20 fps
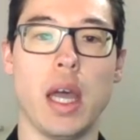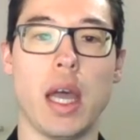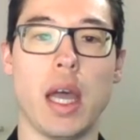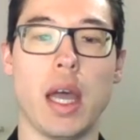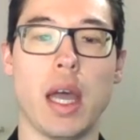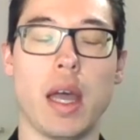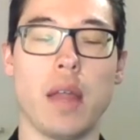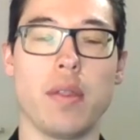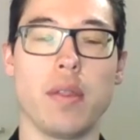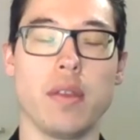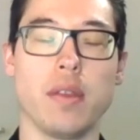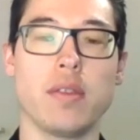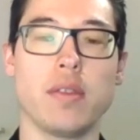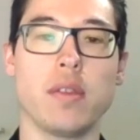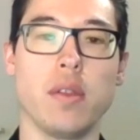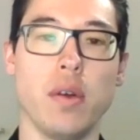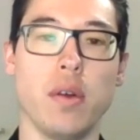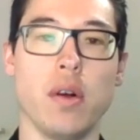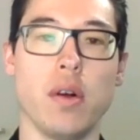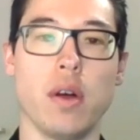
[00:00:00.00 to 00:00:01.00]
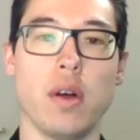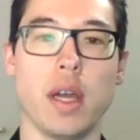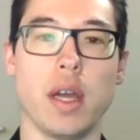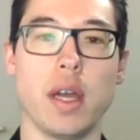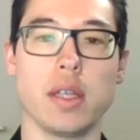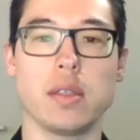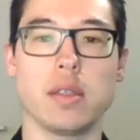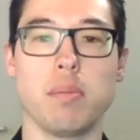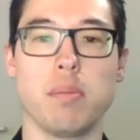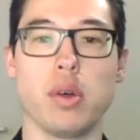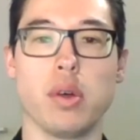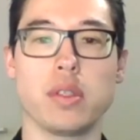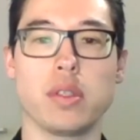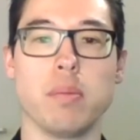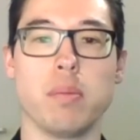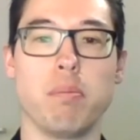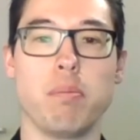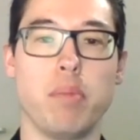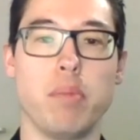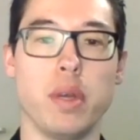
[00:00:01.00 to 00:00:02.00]
And this law has the
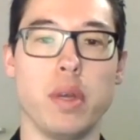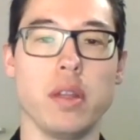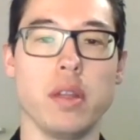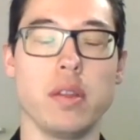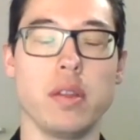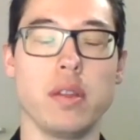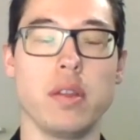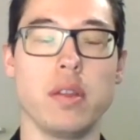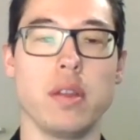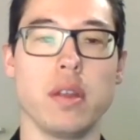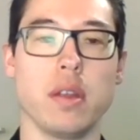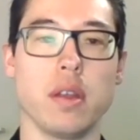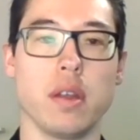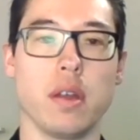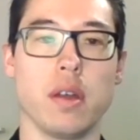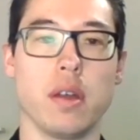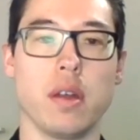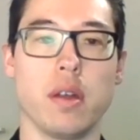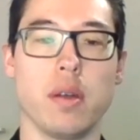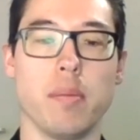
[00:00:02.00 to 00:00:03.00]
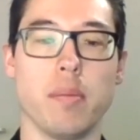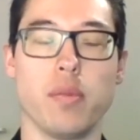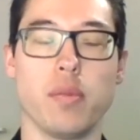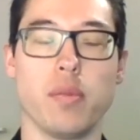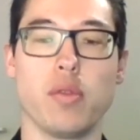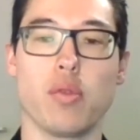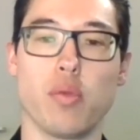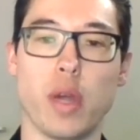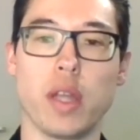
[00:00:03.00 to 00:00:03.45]
possibility to